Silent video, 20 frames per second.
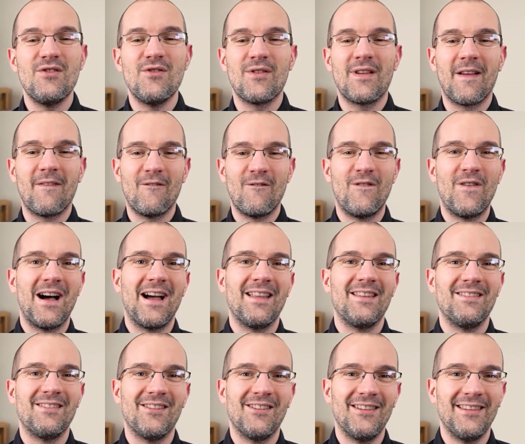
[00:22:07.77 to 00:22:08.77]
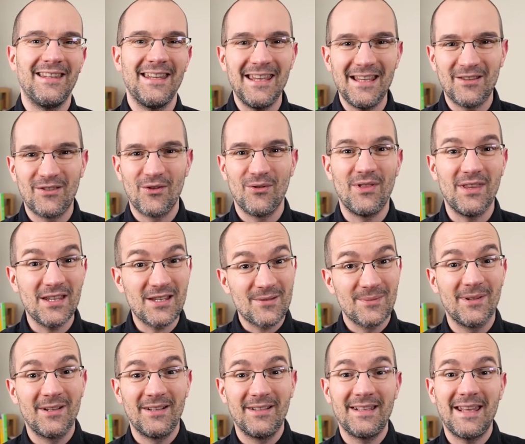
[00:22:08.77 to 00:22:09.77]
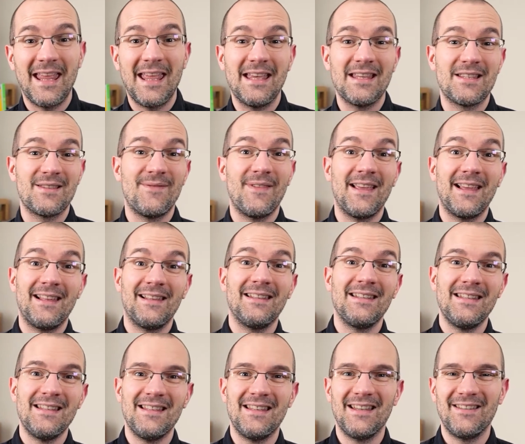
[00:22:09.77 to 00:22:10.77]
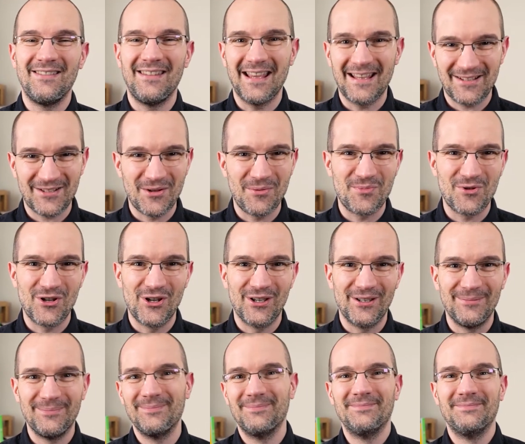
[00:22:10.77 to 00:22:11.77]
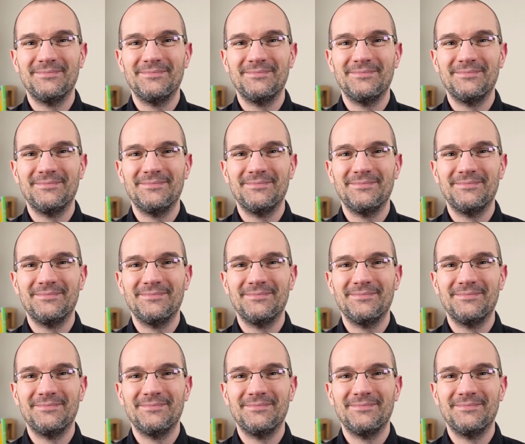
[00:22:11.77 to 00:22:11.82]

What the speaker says: you can find the link to this one as well in the description.